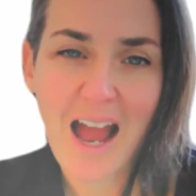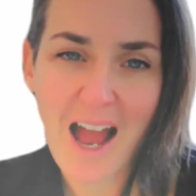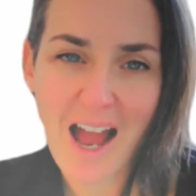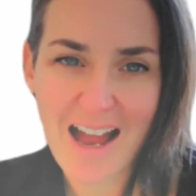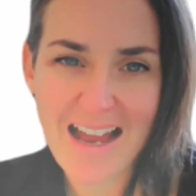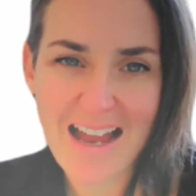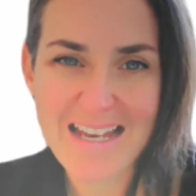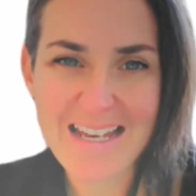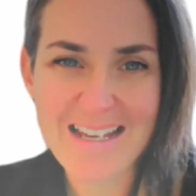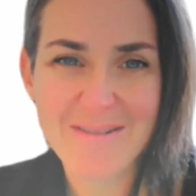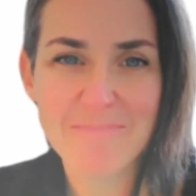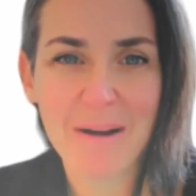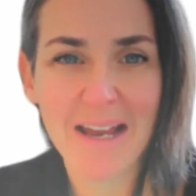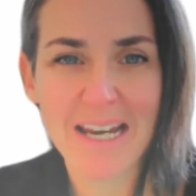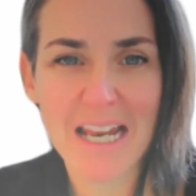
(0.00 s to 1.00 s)
Hi,
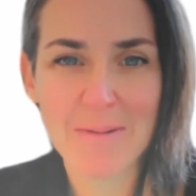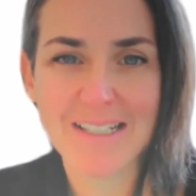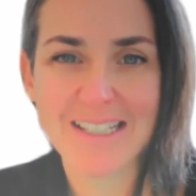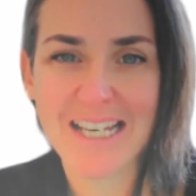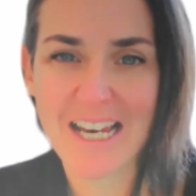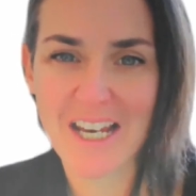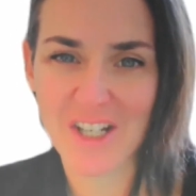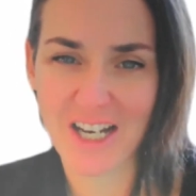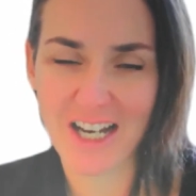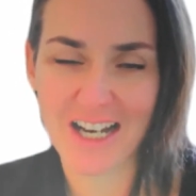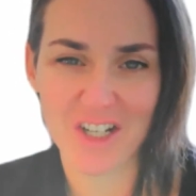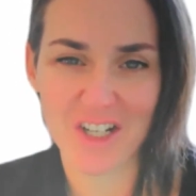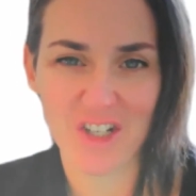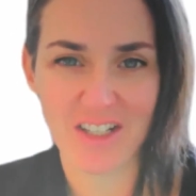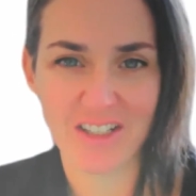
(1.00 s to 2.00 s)
my name is Tisha
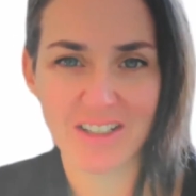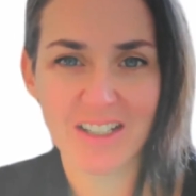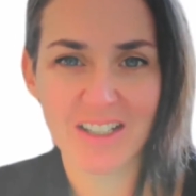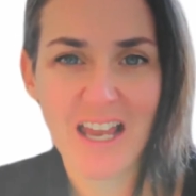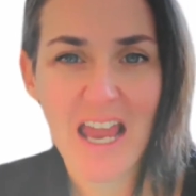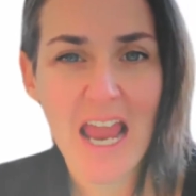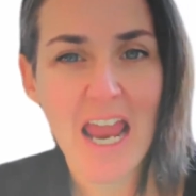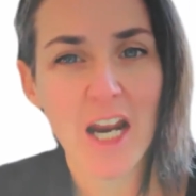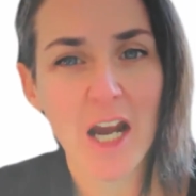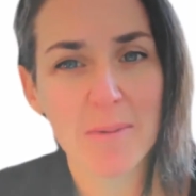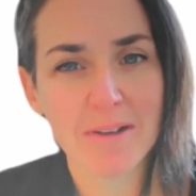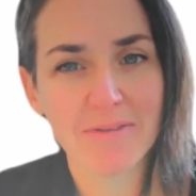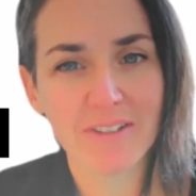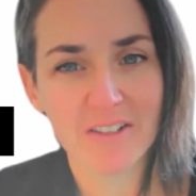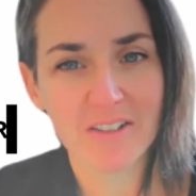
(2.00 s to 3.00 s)
Archer, and I'm
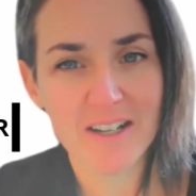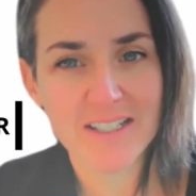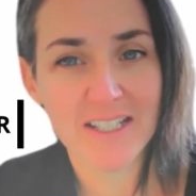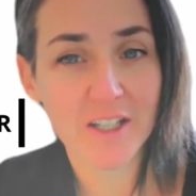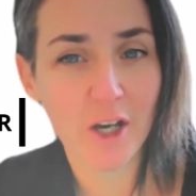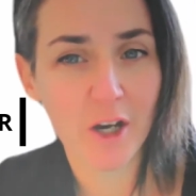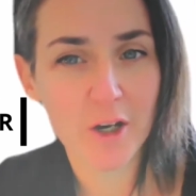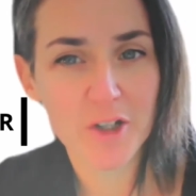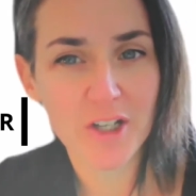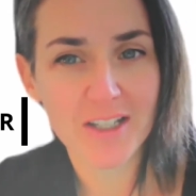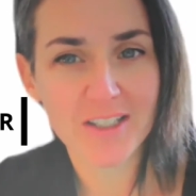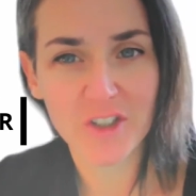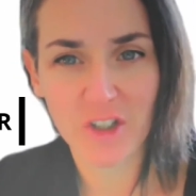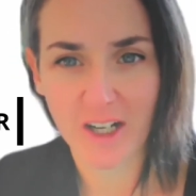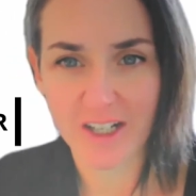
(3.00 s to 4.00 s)
a fundraising coach
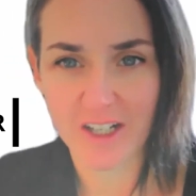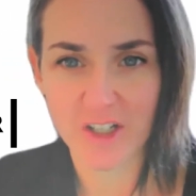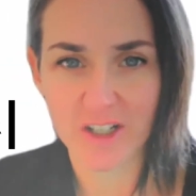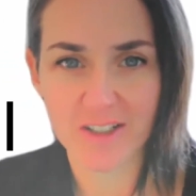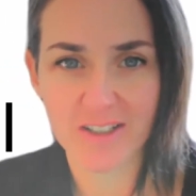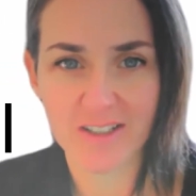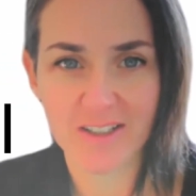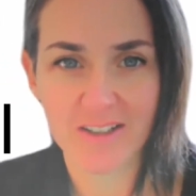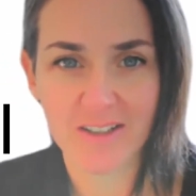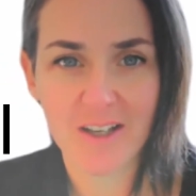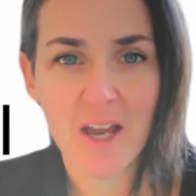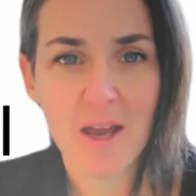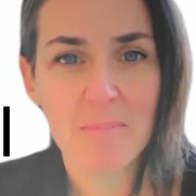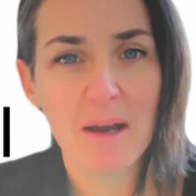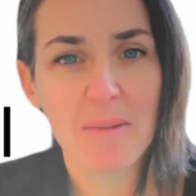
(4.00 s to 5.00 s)
and strategist.
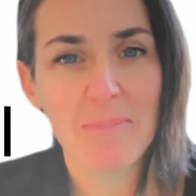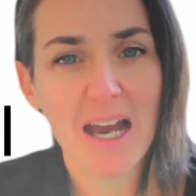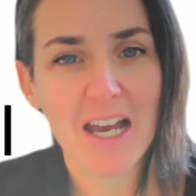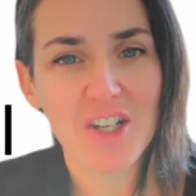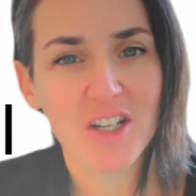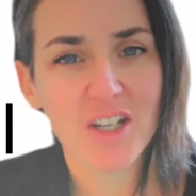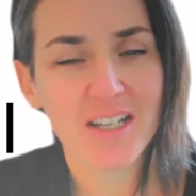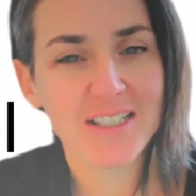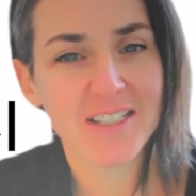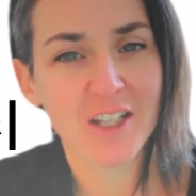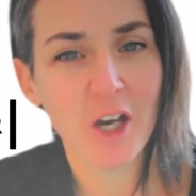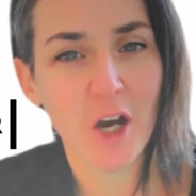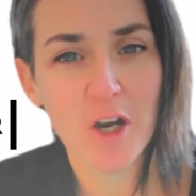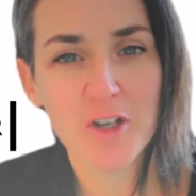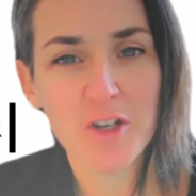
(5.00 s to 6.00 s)
My passion is to
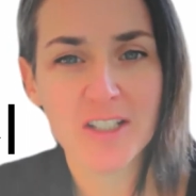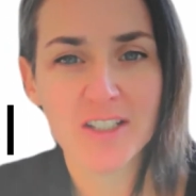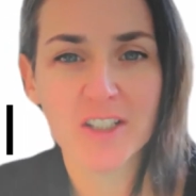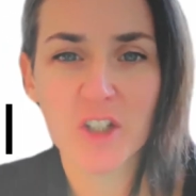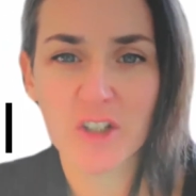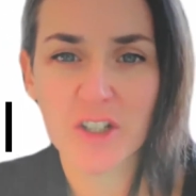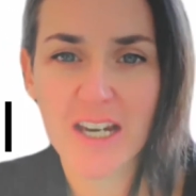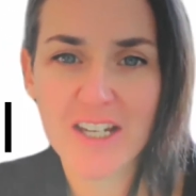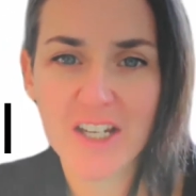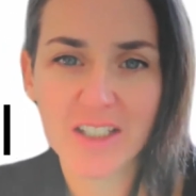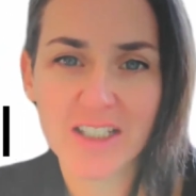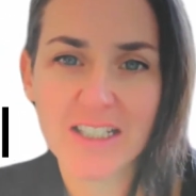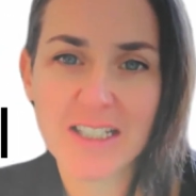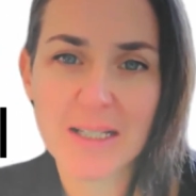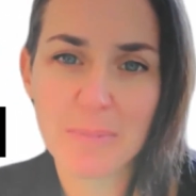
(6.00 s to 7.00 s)
coach and
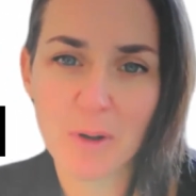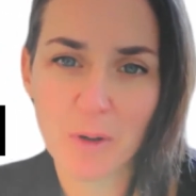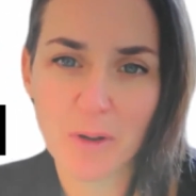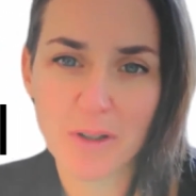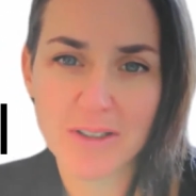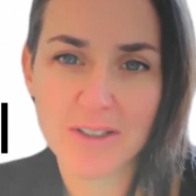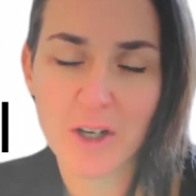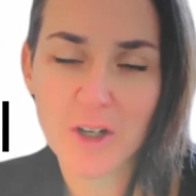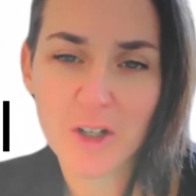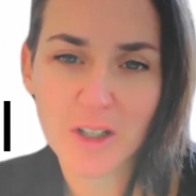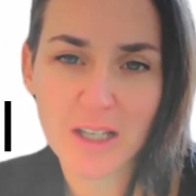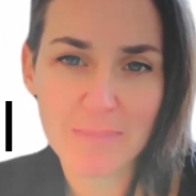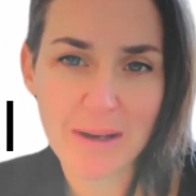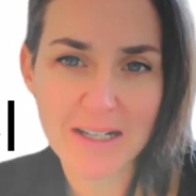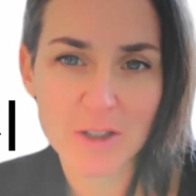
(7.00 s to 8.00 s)
strategically support social
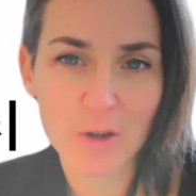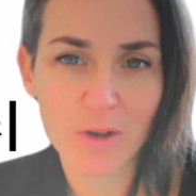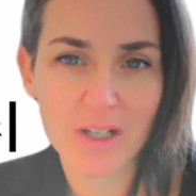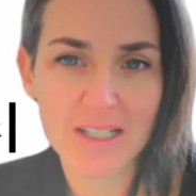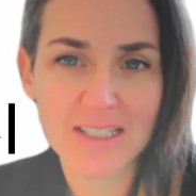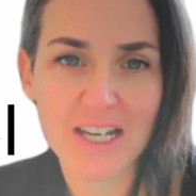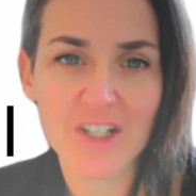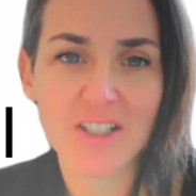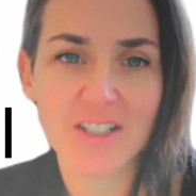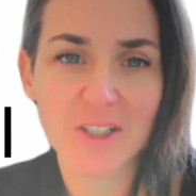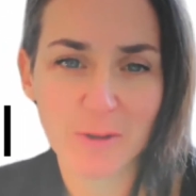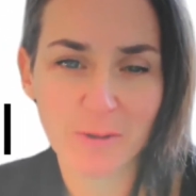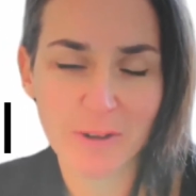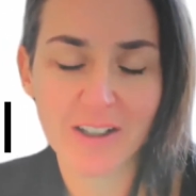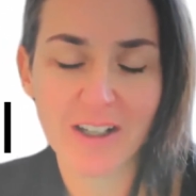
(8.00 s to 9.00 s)
impact organisations
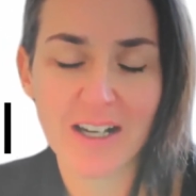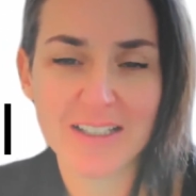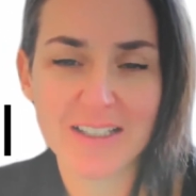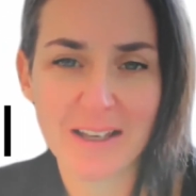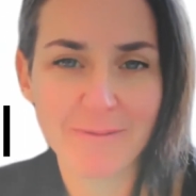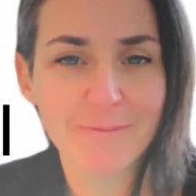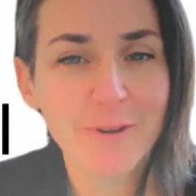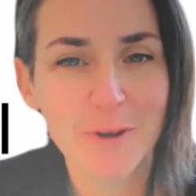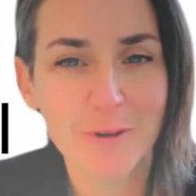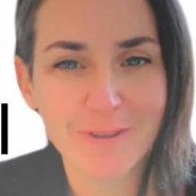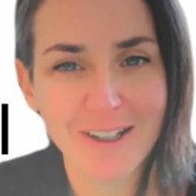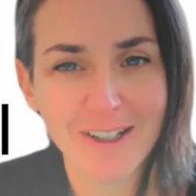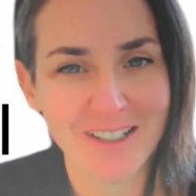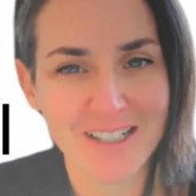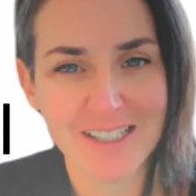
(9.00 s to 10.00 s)
to realise their full
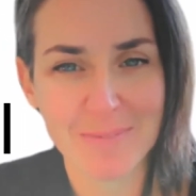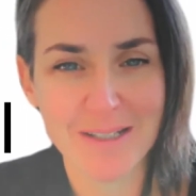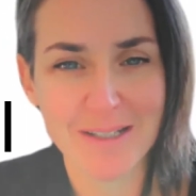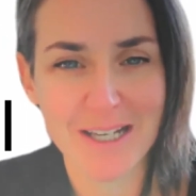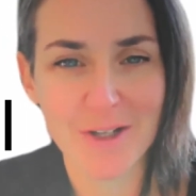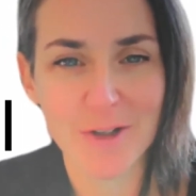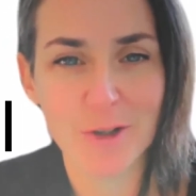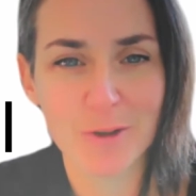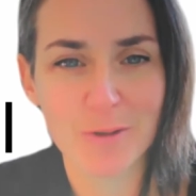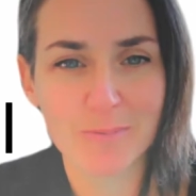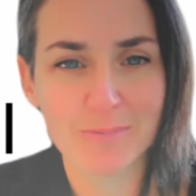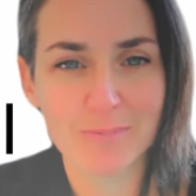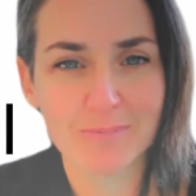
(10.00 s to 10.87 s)
fundraising potential.